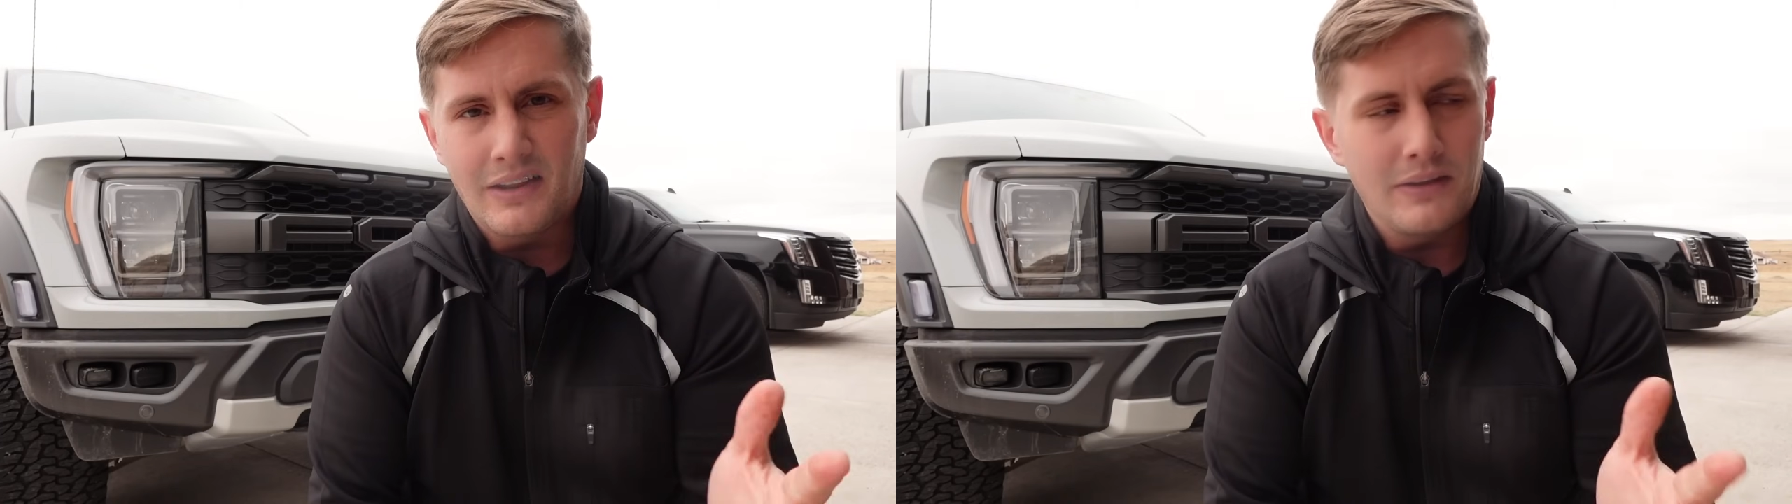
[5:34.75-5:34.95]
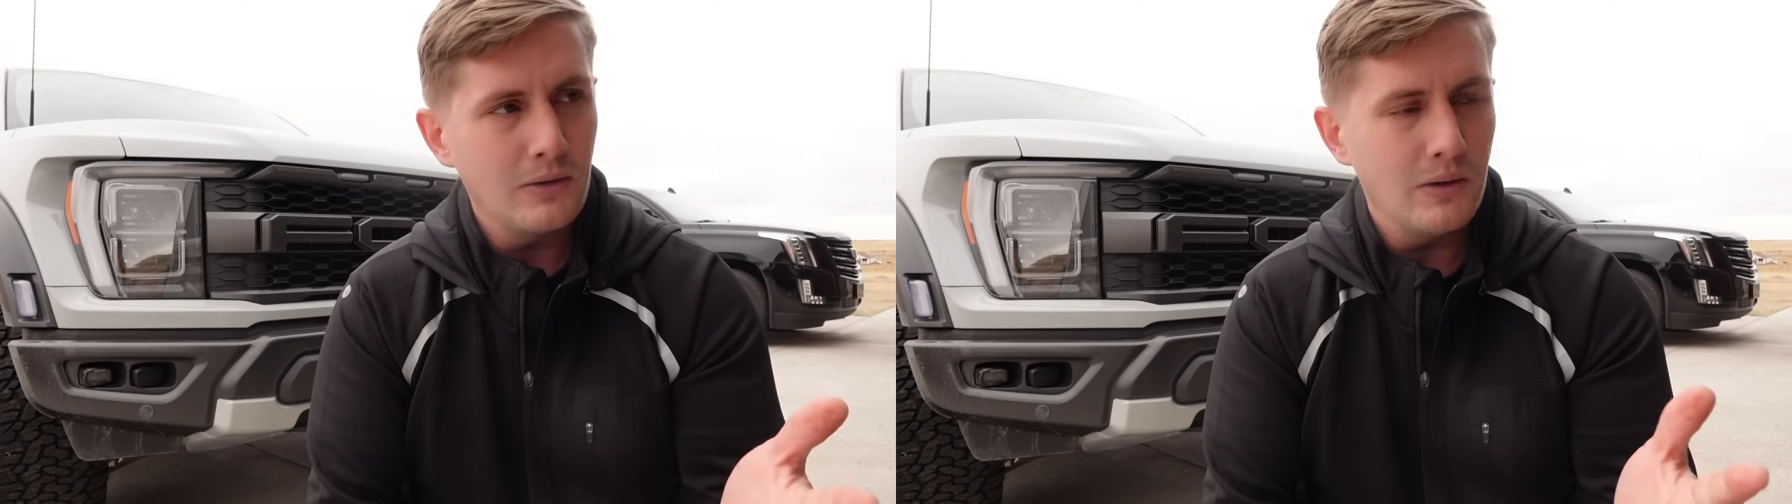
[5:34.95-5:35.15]
I
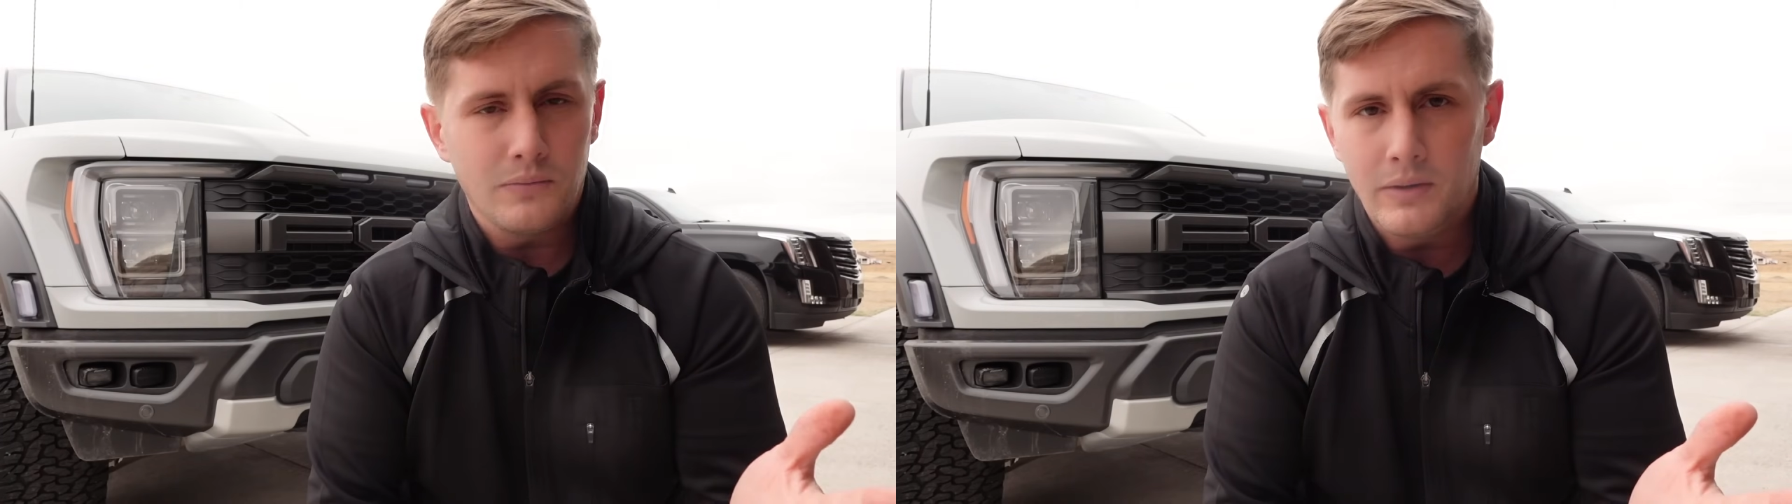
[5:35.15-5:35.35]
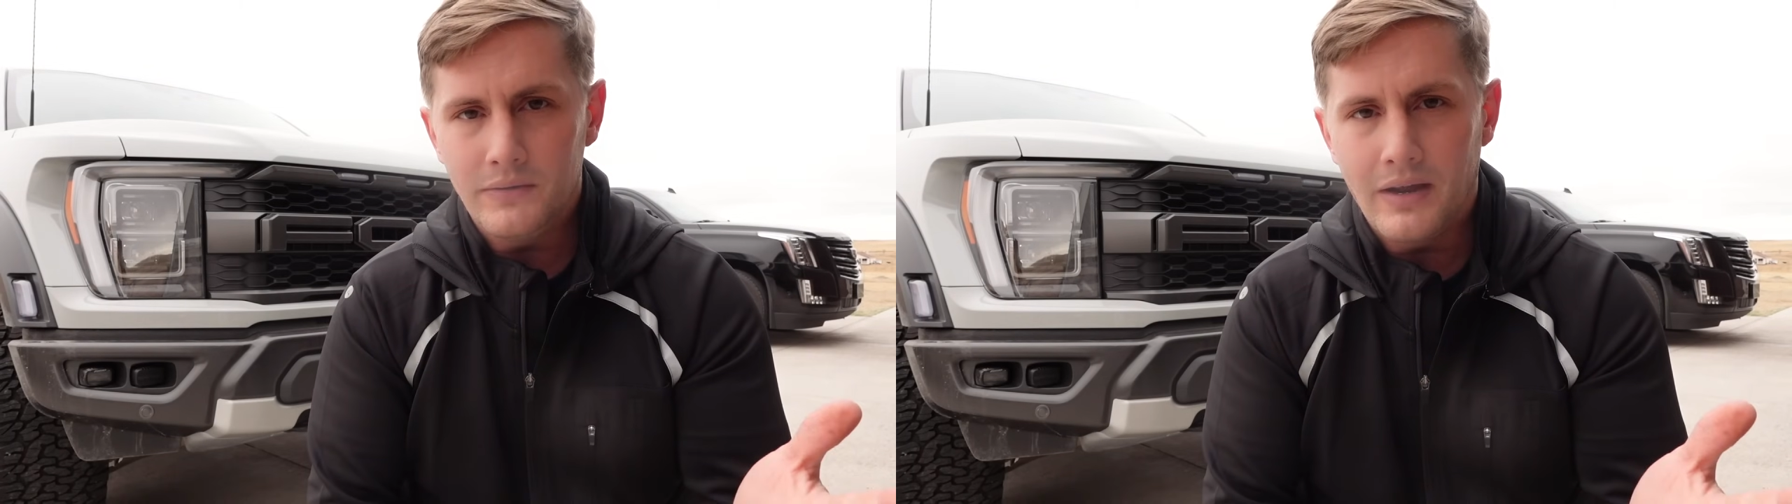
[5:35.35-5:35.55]
think they're at
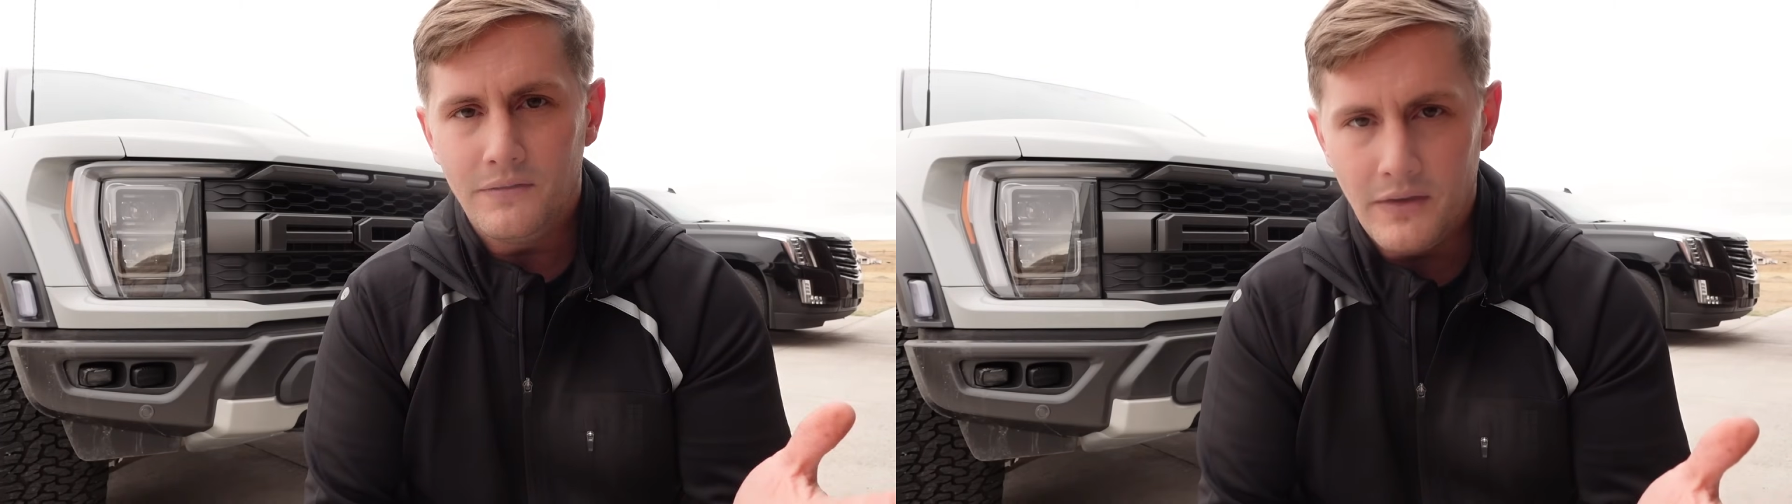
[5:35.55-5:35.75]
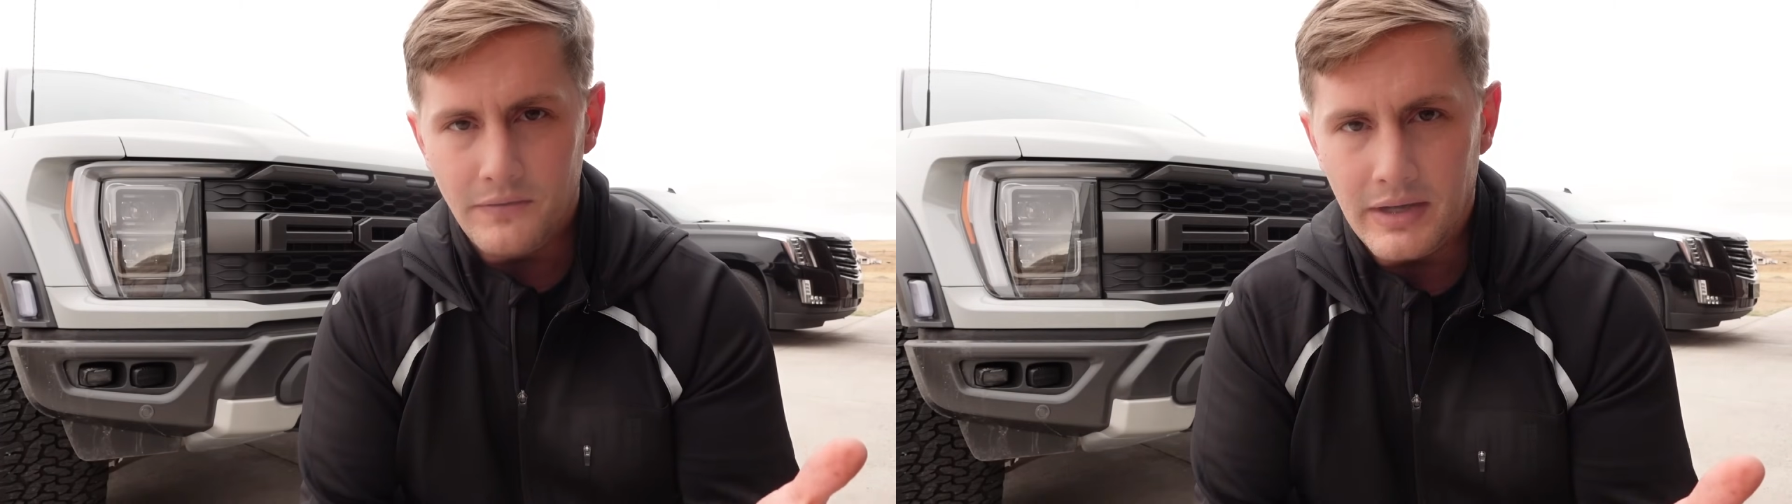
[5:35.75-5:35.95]
45,
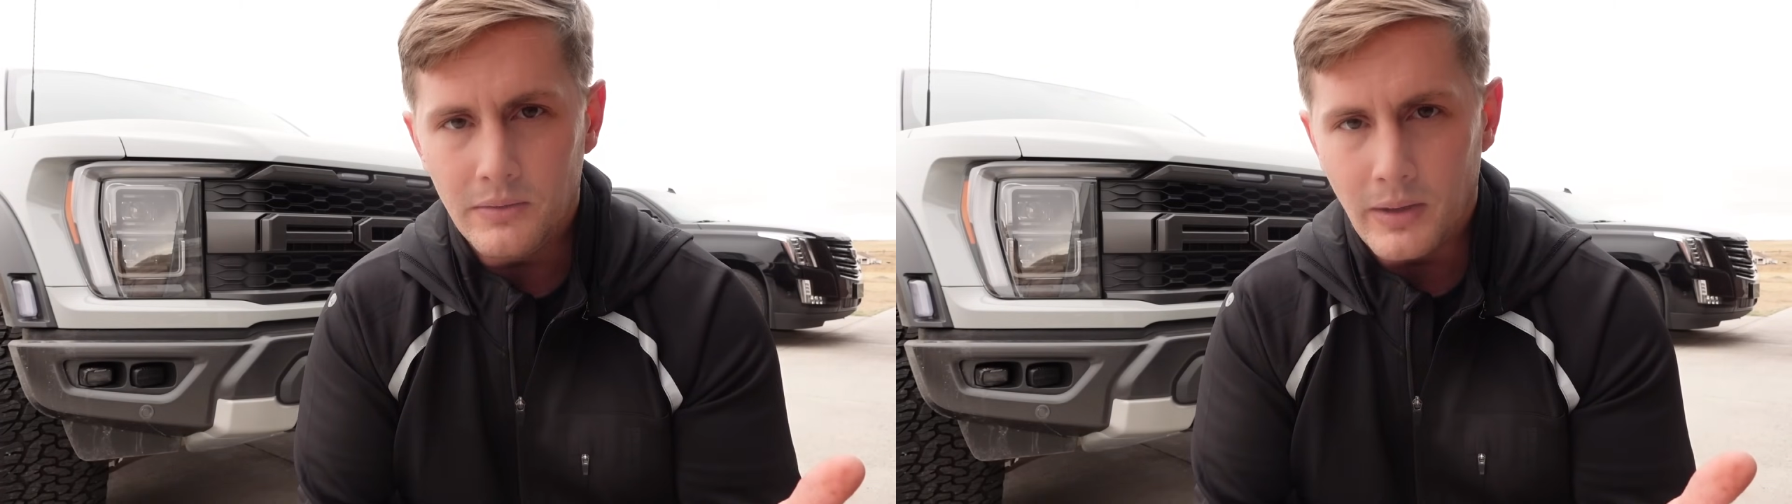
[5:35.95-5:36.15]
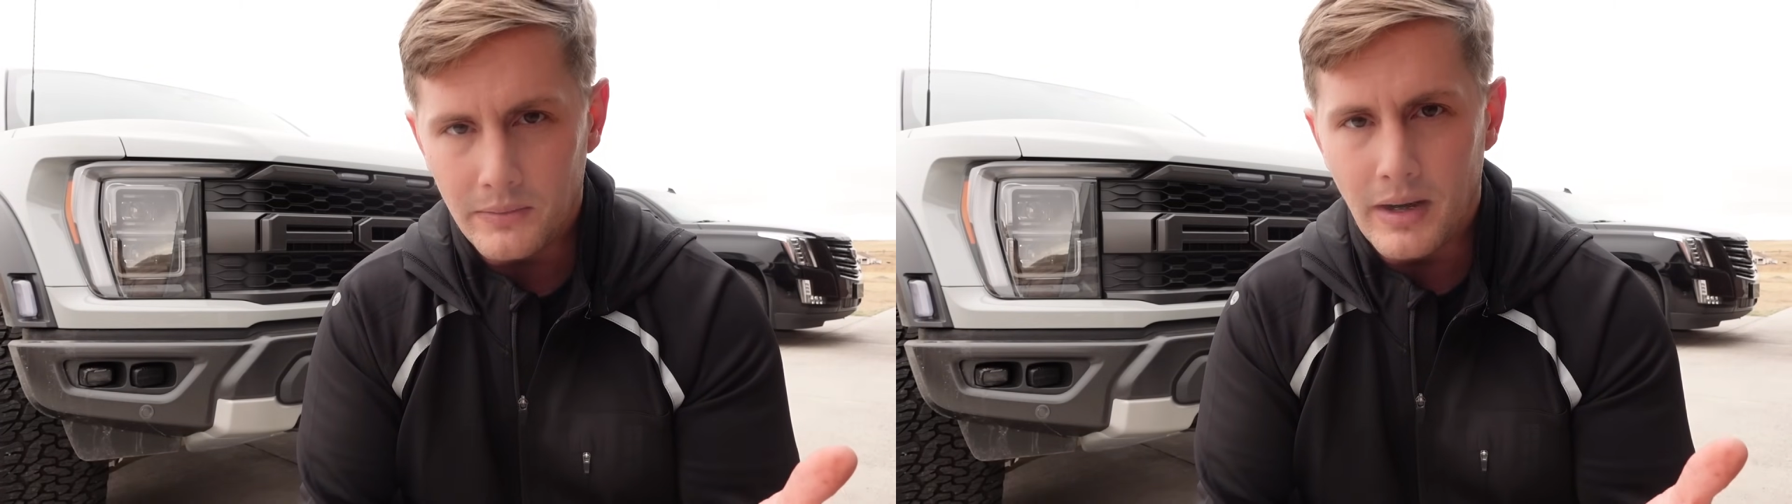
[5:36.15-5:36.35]
50,
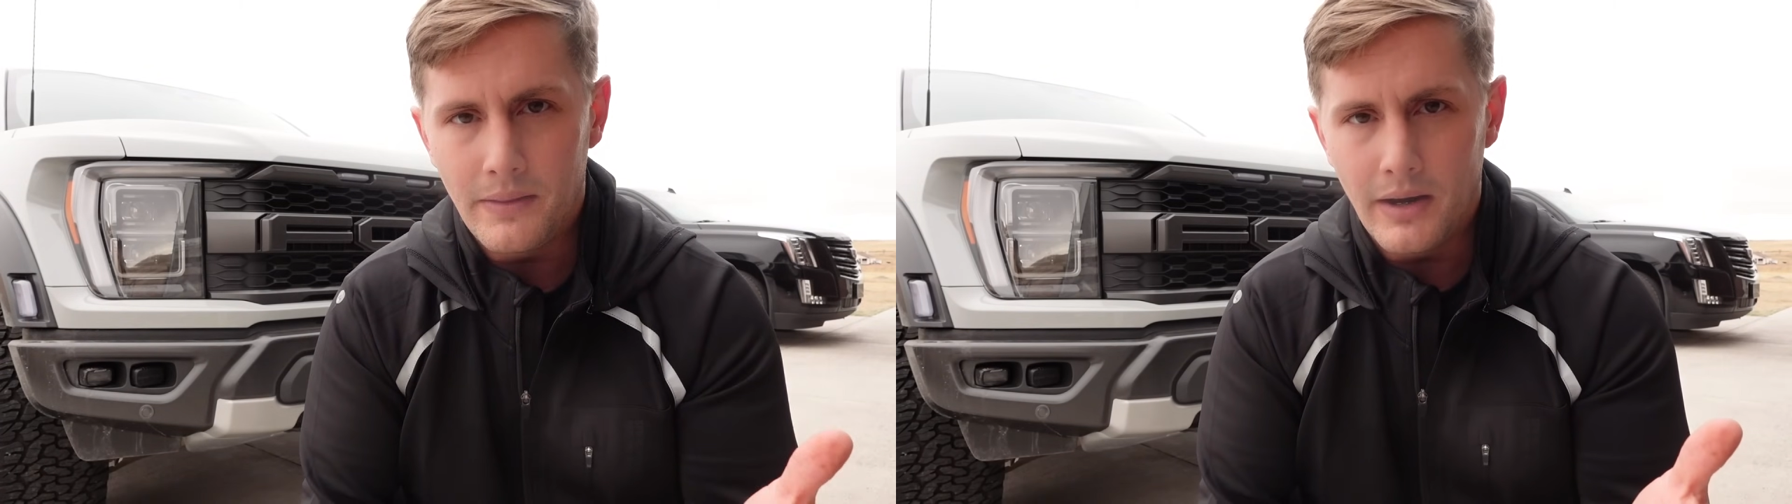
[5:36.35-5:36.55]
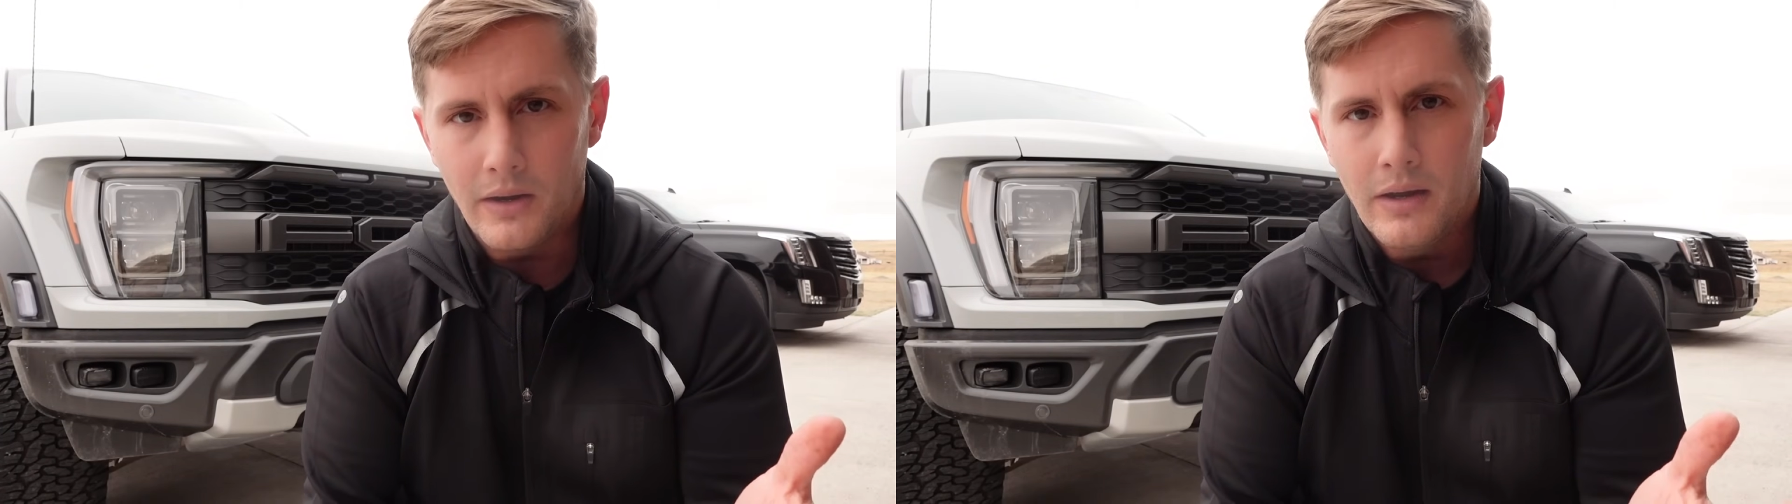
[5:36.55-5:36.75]
right around
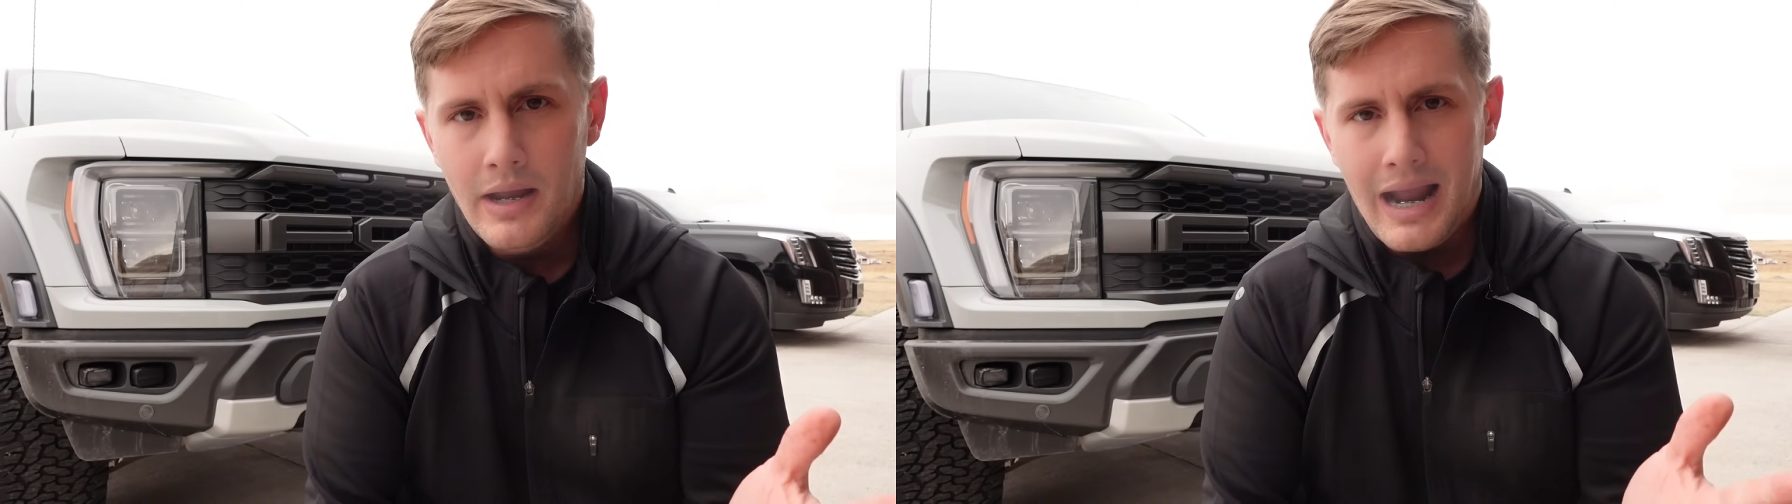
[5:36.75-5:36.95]
there,